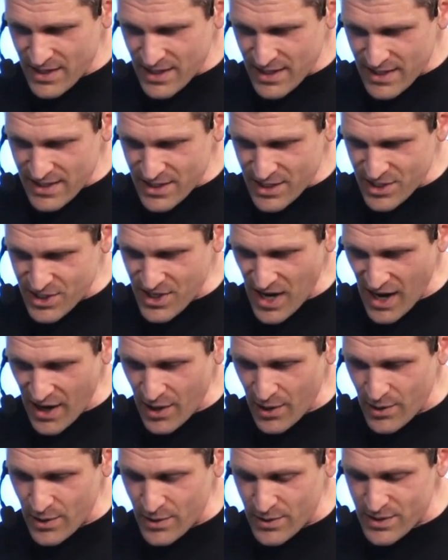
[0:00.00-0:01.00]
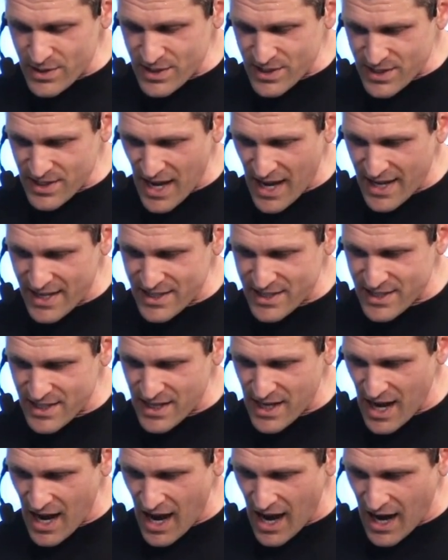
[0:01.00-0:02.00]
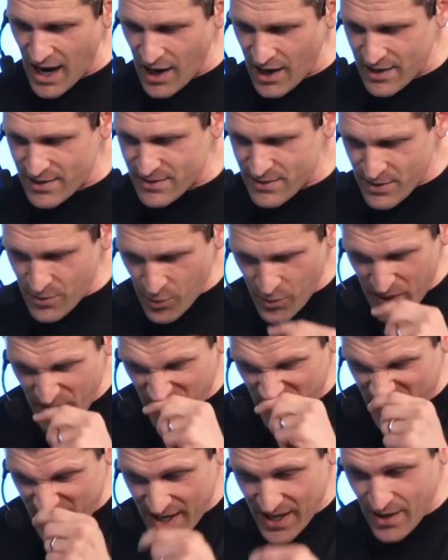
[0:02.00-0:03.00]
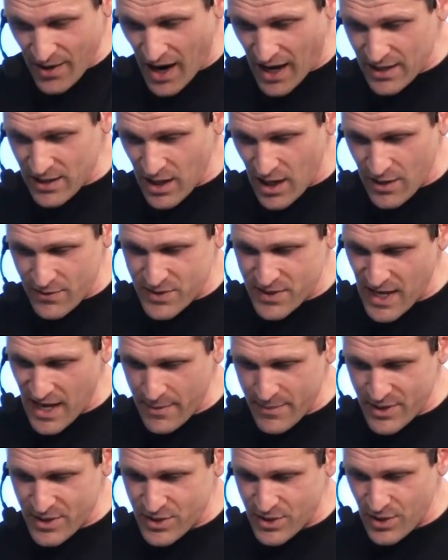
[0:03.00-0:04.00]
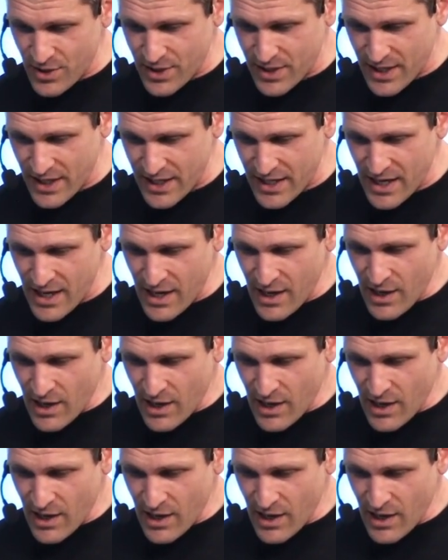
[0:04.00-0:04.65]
Cheryl says, we're here. I love Sami Circuit.